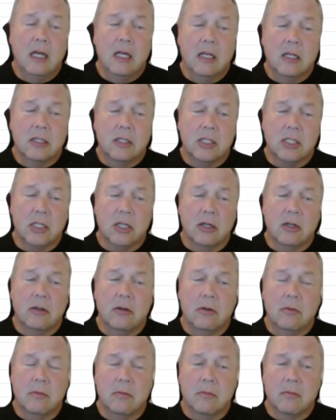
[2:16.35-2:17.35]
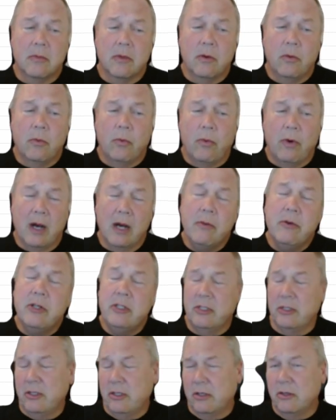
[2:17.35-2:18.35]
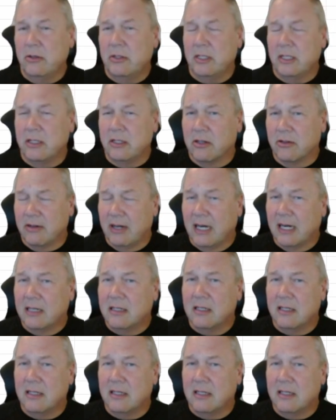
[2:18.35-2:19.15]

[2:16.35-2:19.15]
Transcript: So why would you use indirect?